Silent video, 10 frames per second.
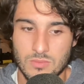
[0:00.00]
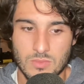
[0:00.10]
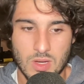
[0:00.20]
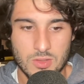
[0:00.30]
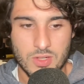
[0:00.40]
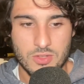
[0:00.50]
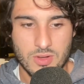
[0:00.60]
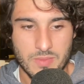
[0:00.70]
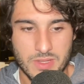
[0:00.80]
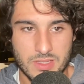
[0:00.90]
Andre
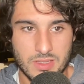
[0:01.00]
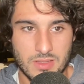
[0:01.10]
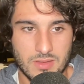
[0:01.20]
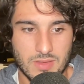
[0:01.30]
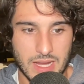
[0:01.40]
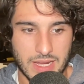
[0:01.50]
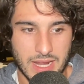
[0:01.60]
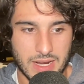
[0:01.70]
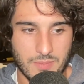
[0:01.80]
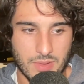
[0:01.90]
Drummond's like
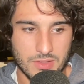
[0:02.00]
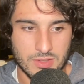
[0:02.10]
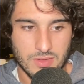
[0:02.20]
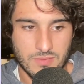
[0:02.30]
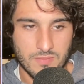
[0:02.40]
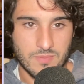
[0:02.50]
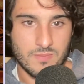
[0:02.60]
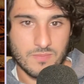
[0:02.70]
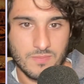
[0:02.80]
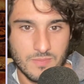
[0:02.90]
getting a bunch of
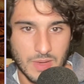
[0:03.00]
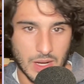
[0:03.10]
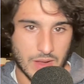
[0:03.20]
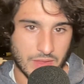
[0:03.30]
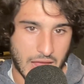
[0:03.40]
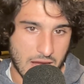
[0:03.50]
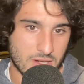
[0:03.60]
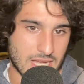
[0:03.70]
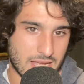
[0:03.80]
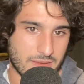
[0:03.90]

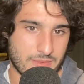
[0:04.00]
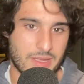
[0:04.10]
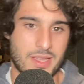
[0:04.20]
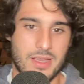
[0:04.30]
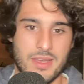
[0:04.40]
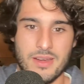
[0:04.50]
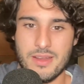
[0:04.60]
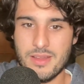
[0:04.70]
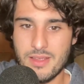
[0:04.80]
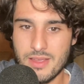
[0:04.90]
airtime and
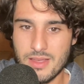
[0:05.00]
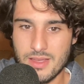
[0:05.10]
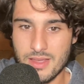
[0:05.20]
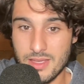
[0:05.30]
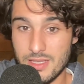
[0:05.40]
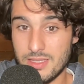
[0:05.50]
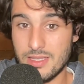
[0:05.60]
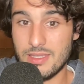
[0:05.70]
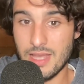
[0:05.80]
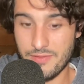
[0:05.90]
he's
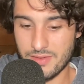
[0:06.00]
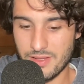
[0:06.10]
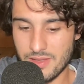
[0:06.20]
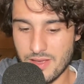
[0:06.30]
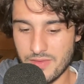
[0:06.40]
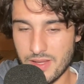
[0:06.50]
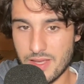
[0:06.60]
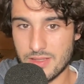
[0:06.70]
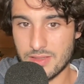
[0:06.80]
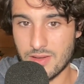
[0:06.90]
definitely loving
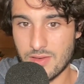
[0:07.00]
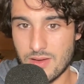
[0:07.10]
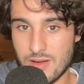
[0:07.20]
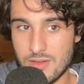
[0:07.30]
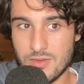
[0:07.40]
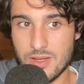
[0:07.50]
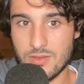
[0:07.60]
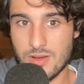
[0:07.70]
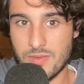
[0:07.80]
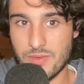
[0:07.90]
it. So Andre
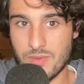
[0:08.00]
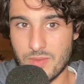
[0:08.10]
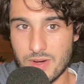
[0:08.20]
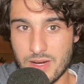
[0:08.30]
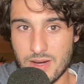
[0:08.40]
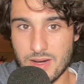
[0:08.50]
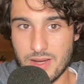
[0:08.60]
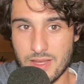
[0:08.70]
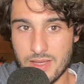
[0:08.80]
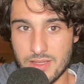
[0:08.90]
Drummond, what we're hearing
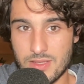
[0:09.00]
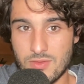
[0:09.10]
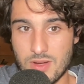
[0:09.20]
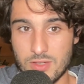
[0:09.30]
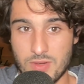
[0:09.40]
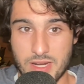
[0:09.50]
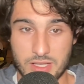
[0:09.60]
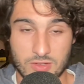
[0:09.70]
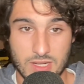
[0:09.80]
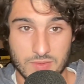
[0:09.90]
is drawing trade
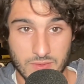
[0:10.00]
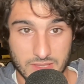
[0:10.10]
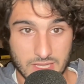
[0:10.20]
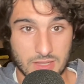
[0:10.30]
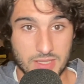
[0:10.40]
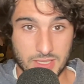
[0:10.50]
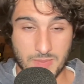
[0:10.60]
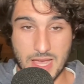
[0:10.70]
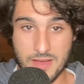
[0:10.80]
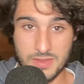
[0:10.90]
interest from the Celtics,
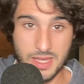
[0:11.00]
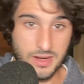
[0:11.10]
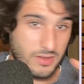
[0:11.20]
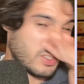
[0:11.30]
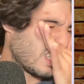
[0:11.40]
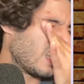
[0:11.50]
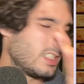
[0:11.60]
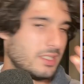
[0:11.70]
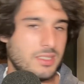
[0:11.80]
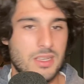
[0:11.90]
Mavs, Lakers,
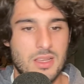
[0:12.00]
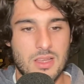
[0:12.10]
Suns.